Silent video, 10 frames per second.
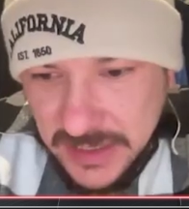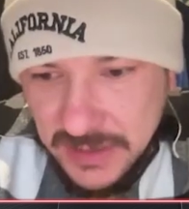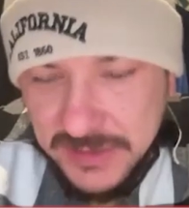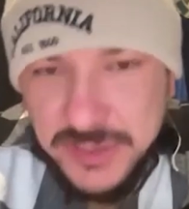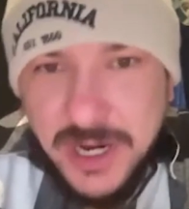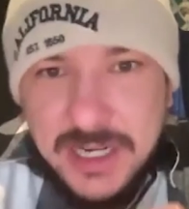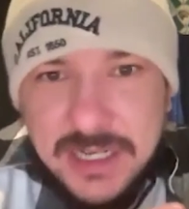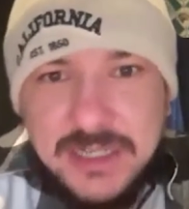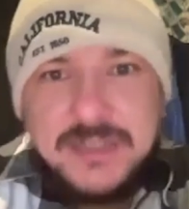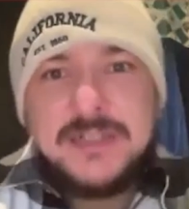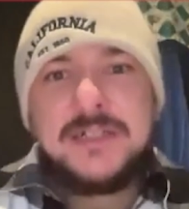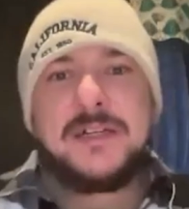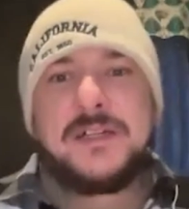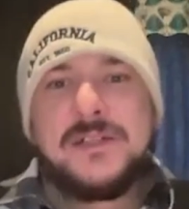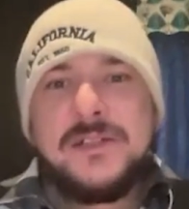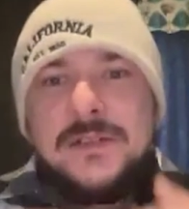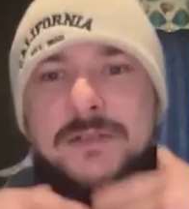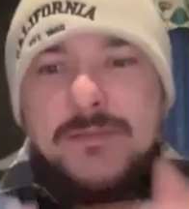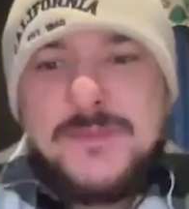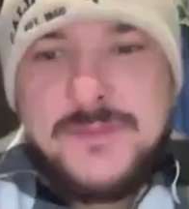we try to
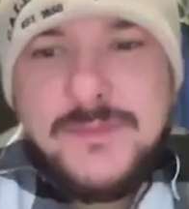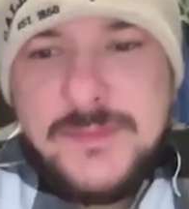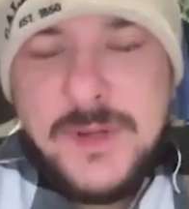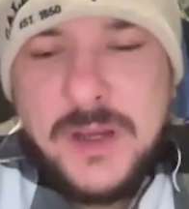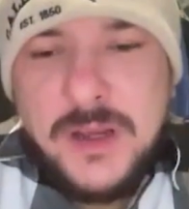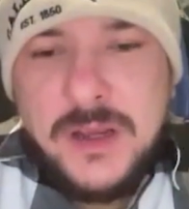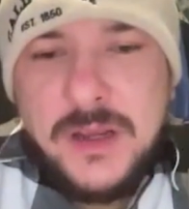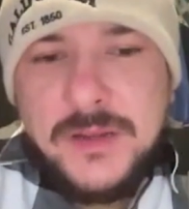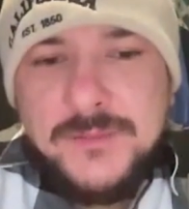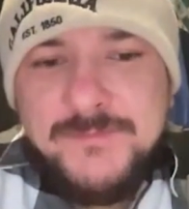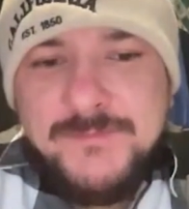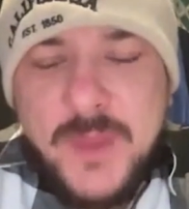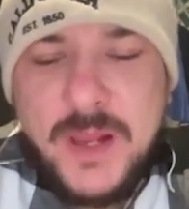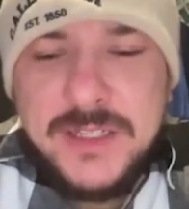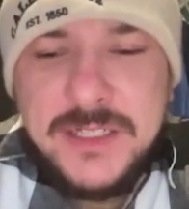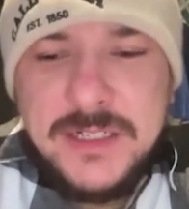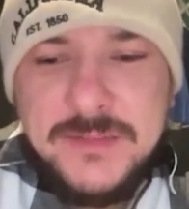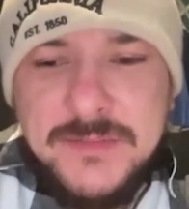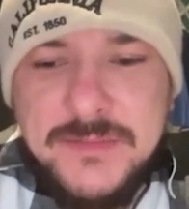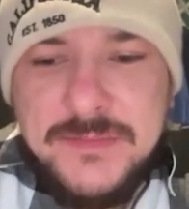how you say,
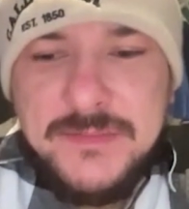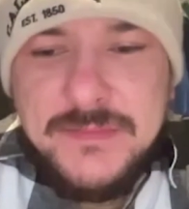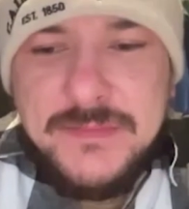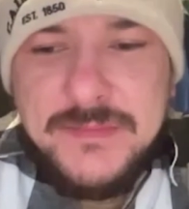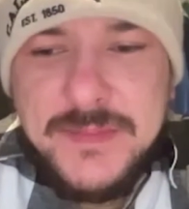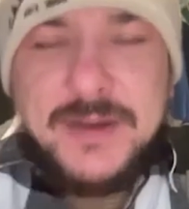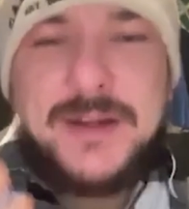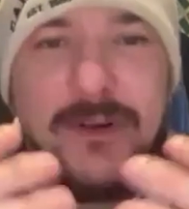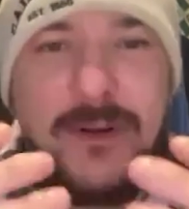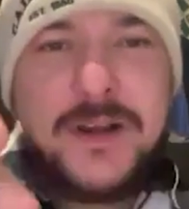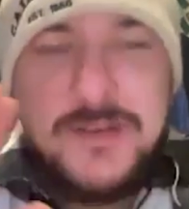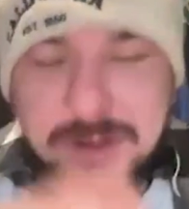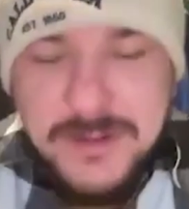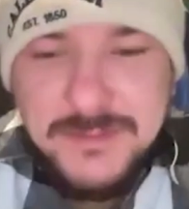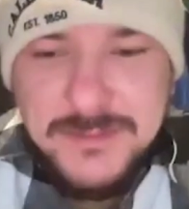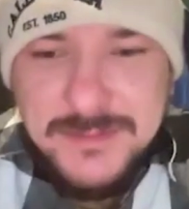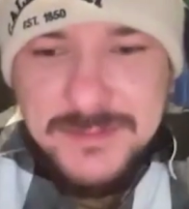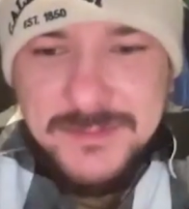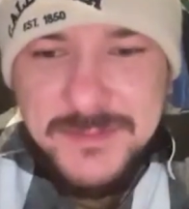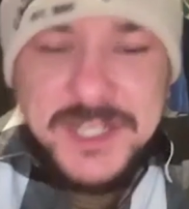like, okay, right.
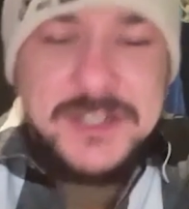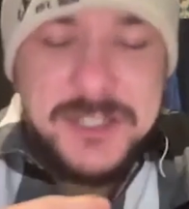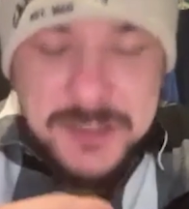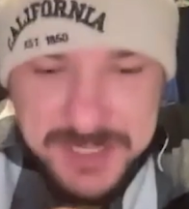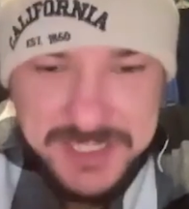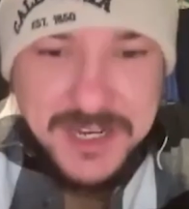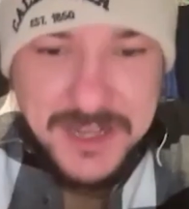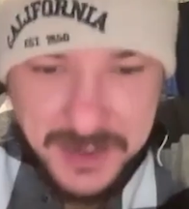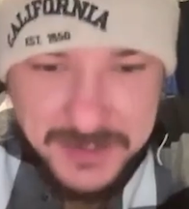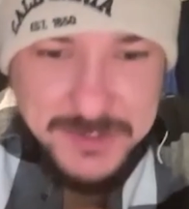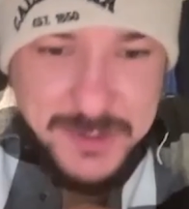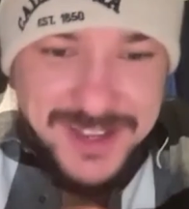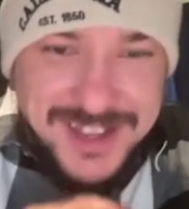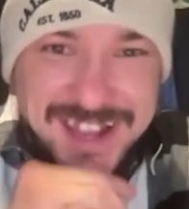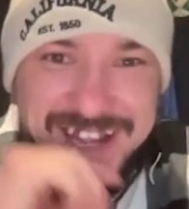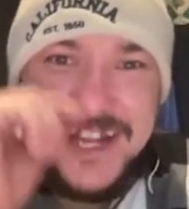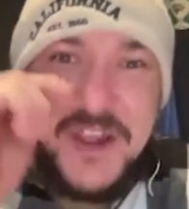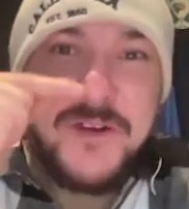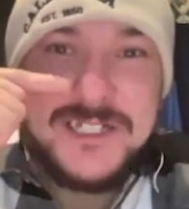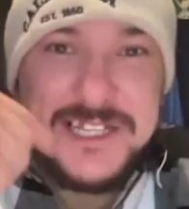English is my second language, but
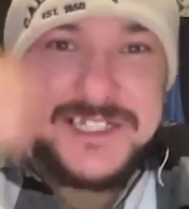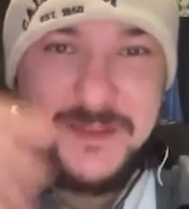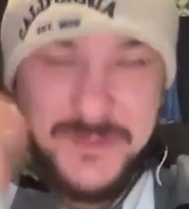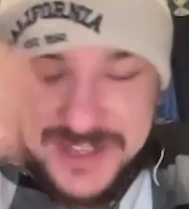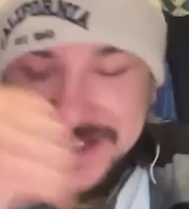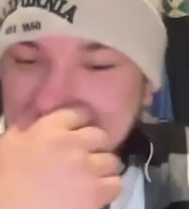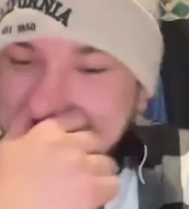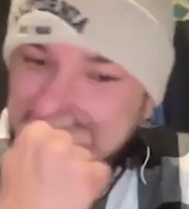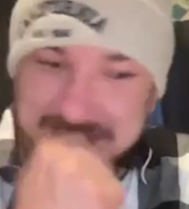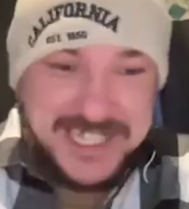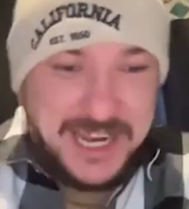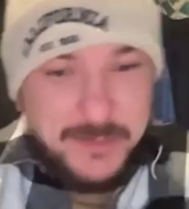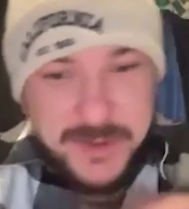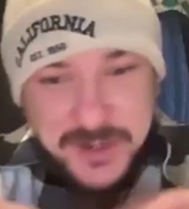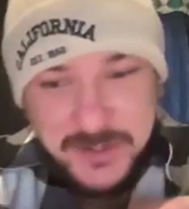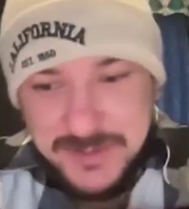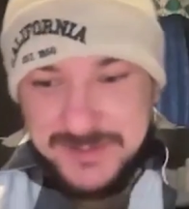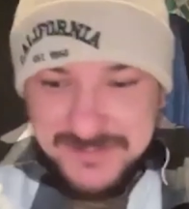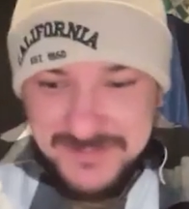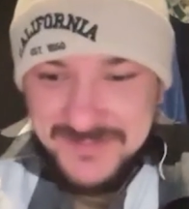if I said something to you in Scapy, it
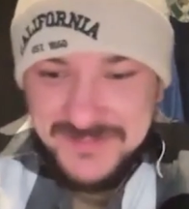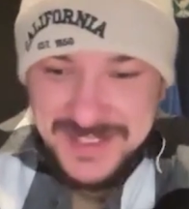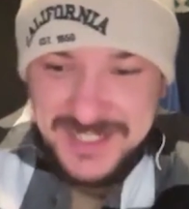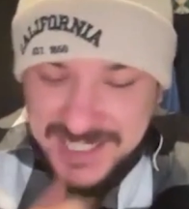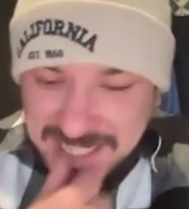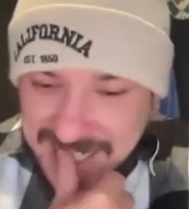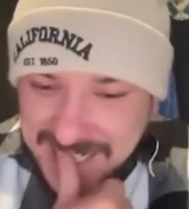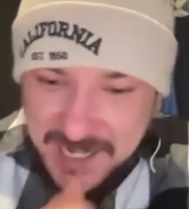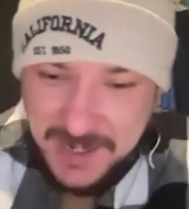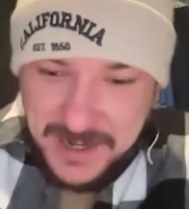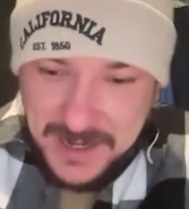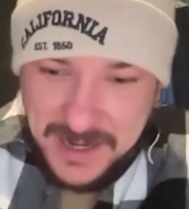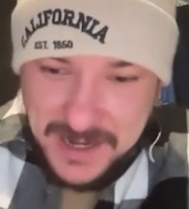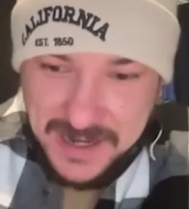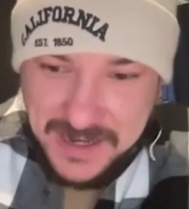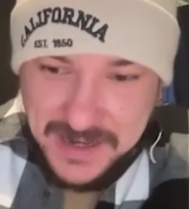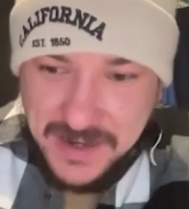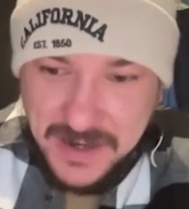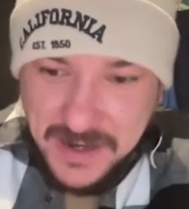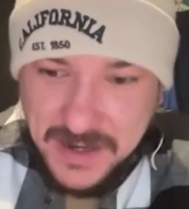would
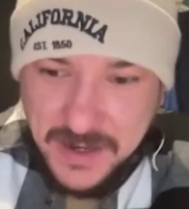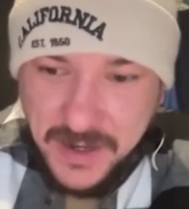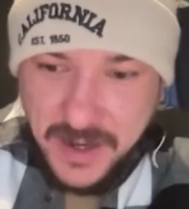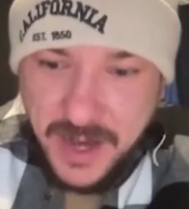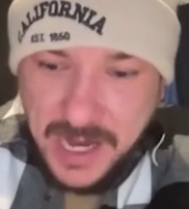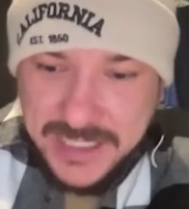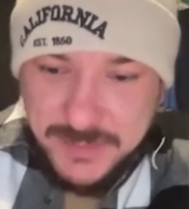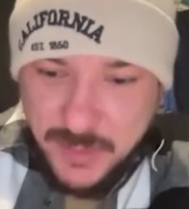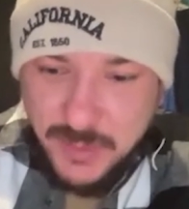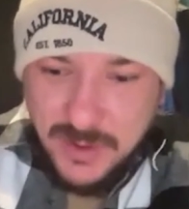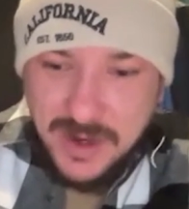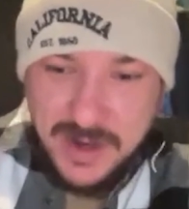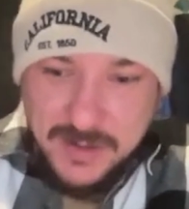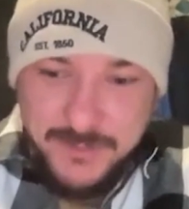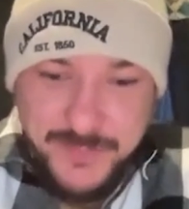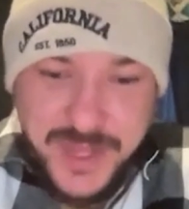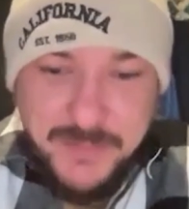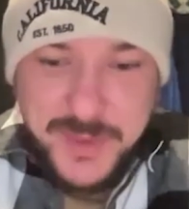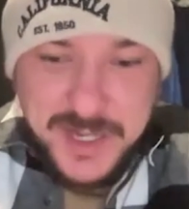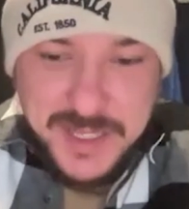it has more
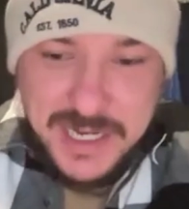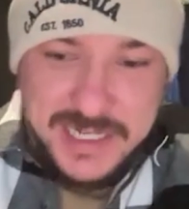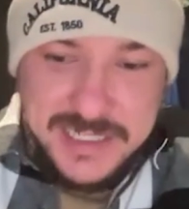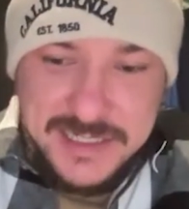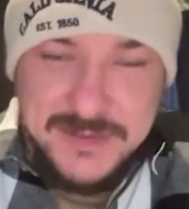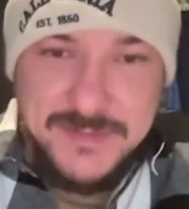depth in it, I guess.